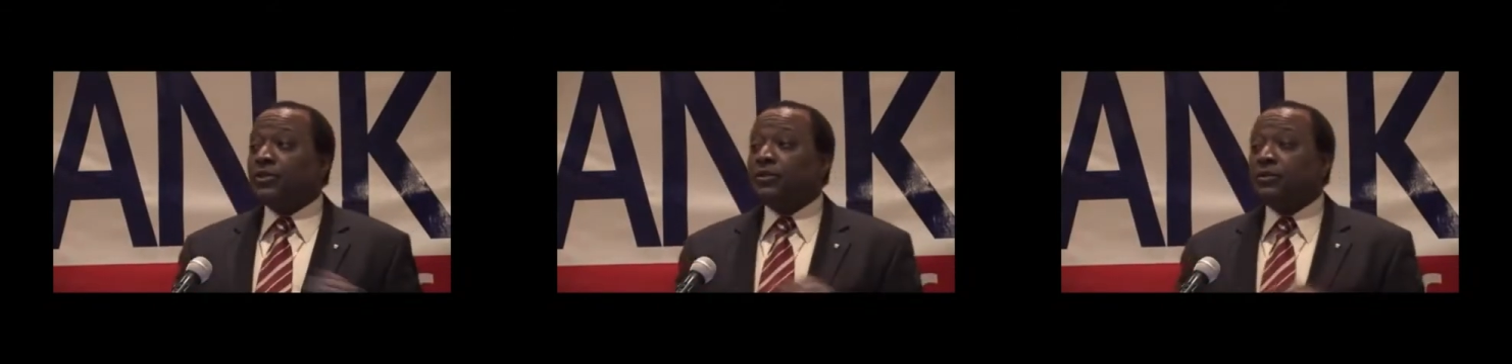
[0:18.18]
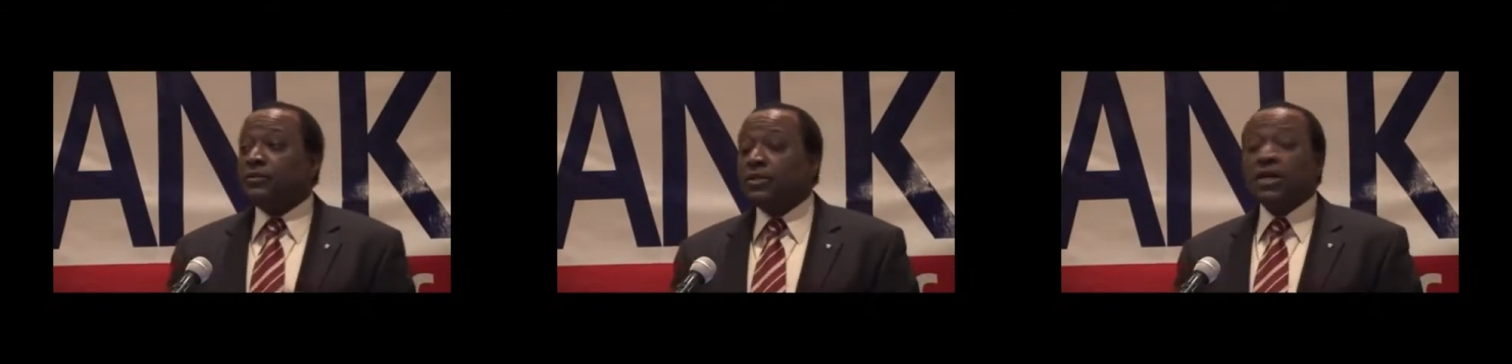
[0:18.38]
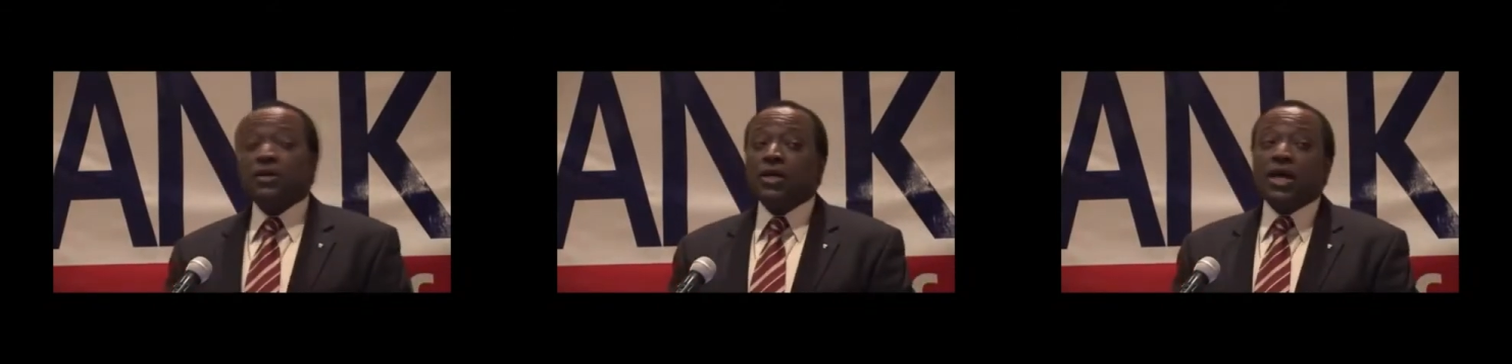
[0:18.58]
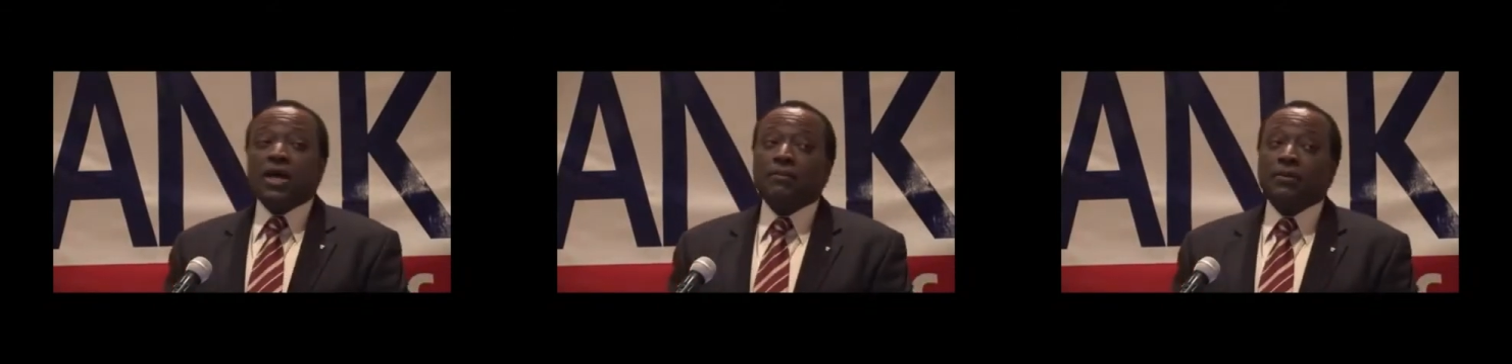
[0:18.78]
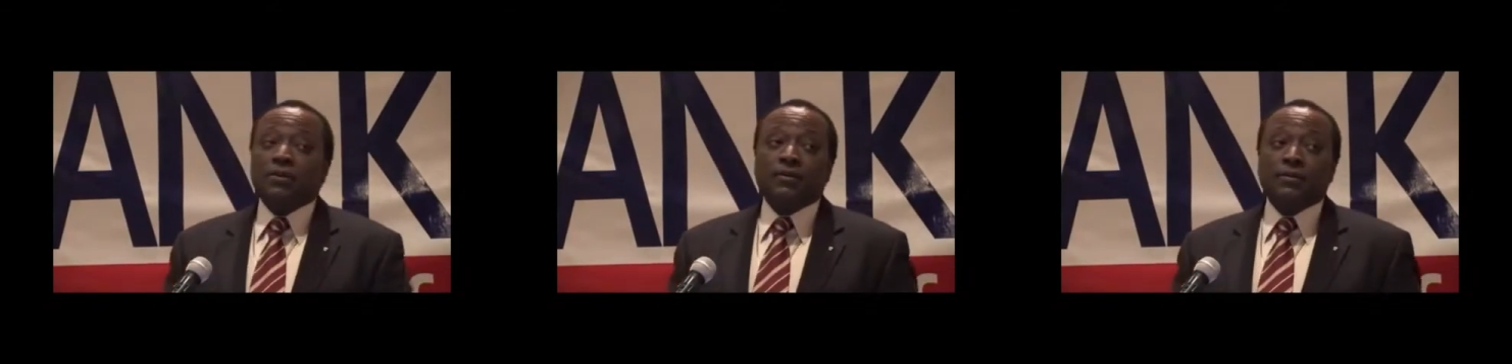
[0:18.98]
It's not going to
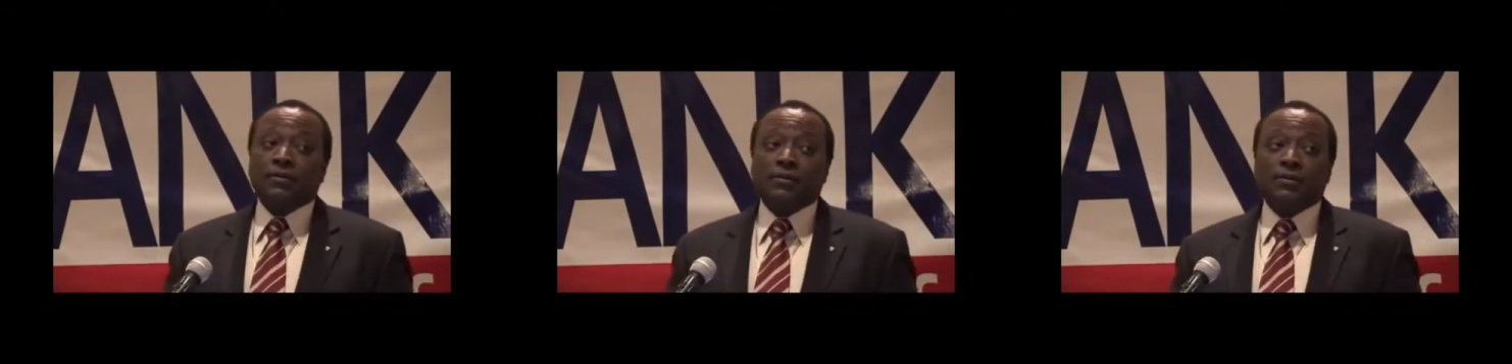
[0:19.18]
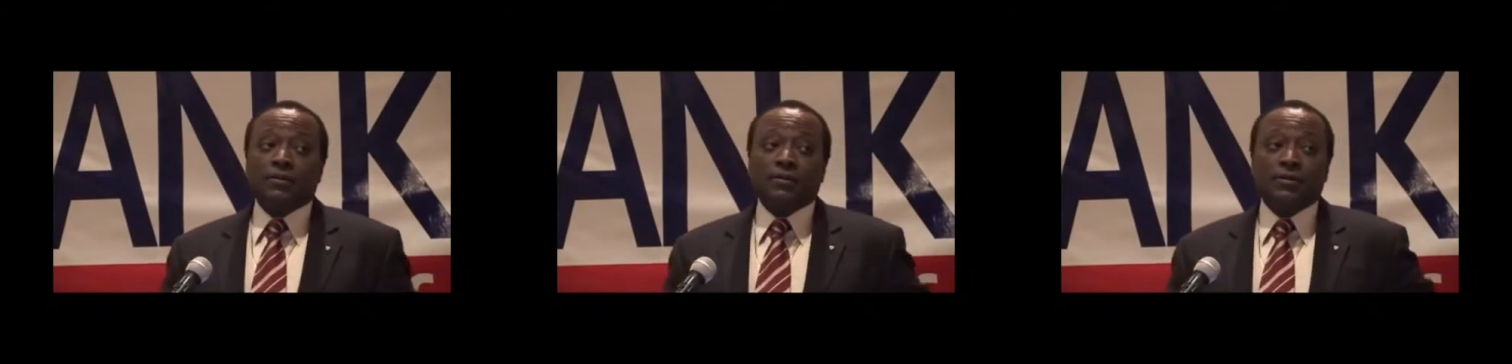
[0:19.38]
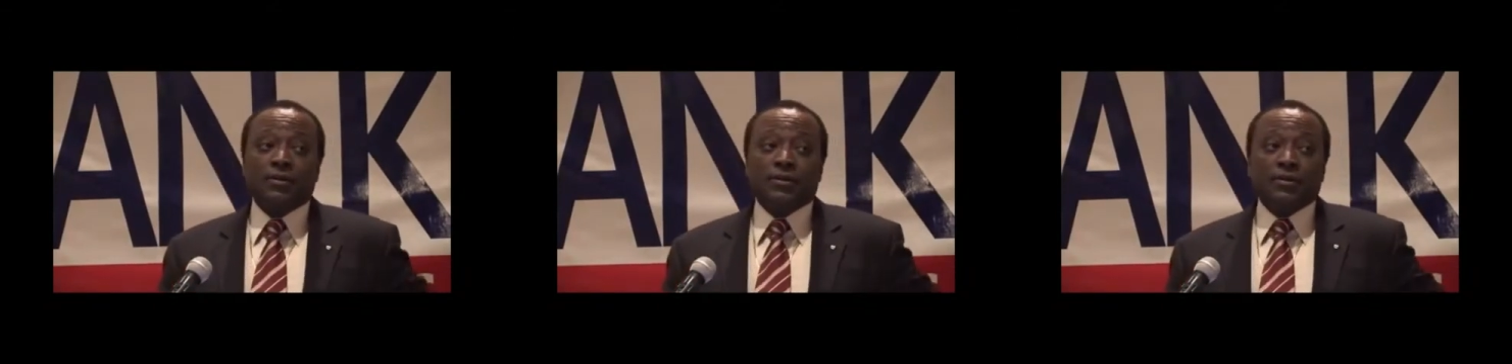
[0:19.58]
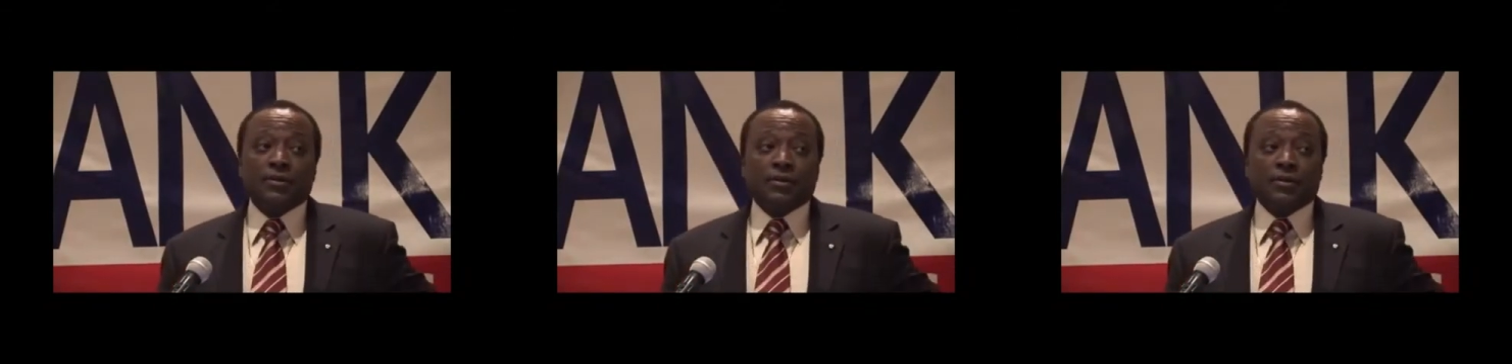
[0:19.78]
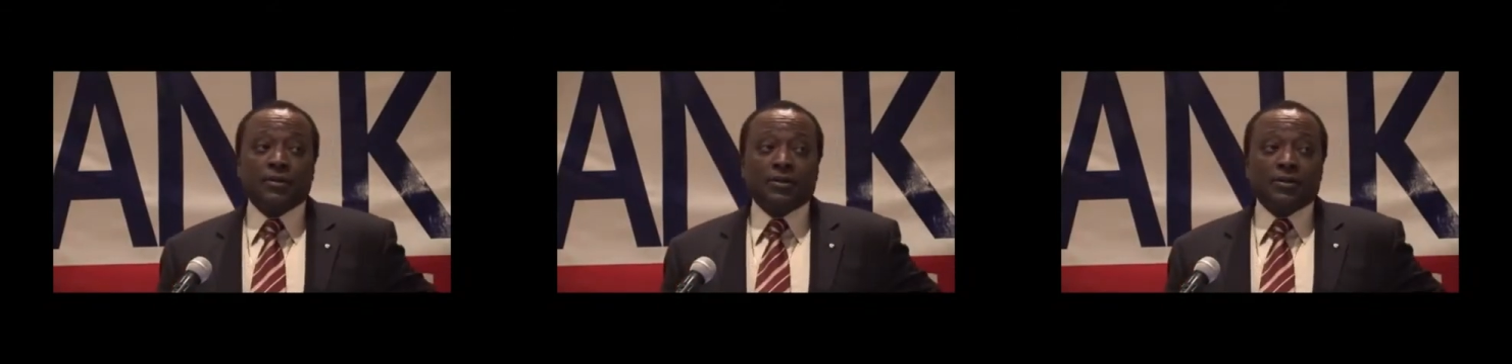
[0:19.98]
happen.
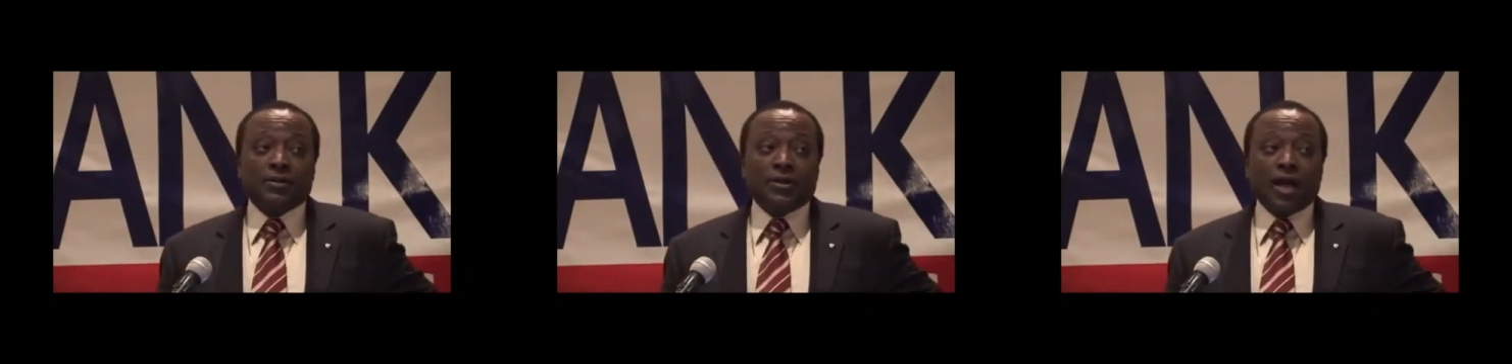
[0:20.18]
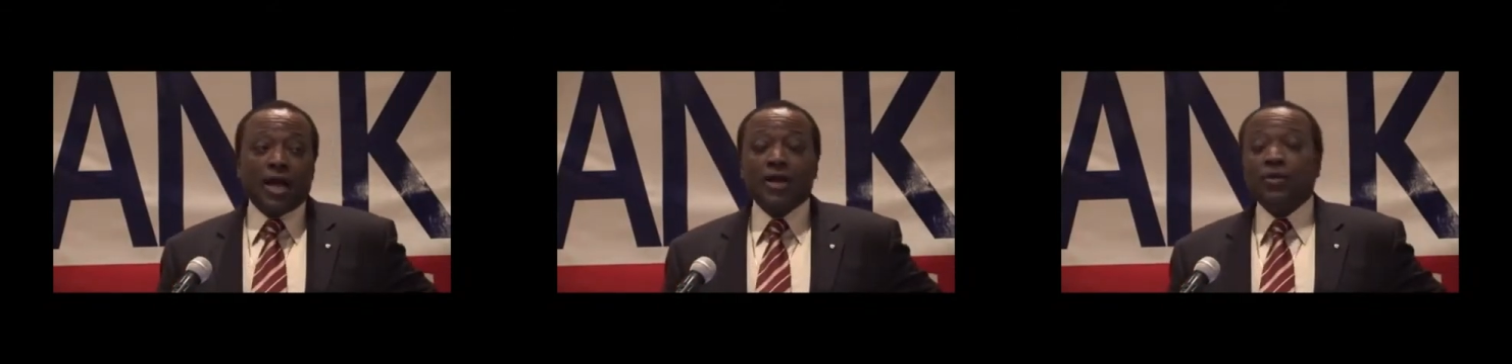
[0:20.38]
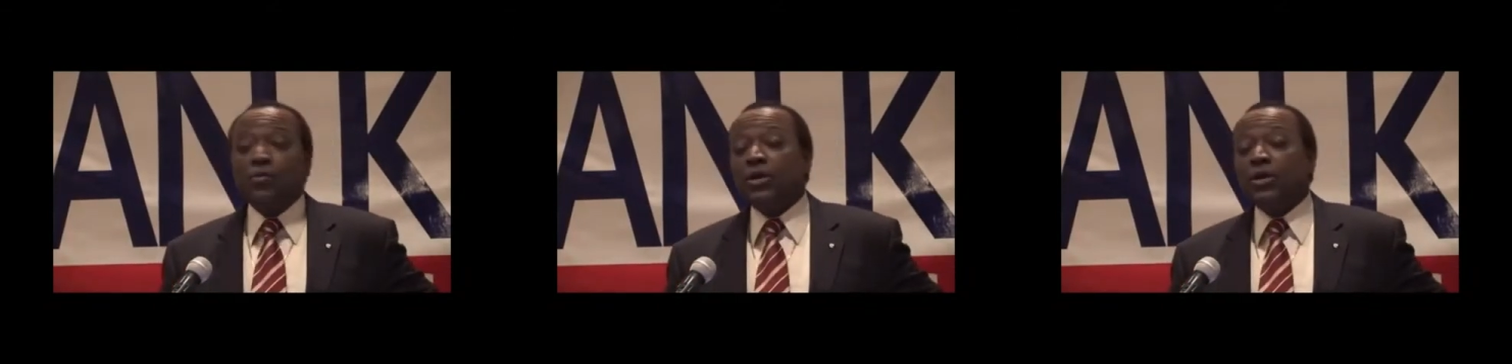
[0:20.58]
I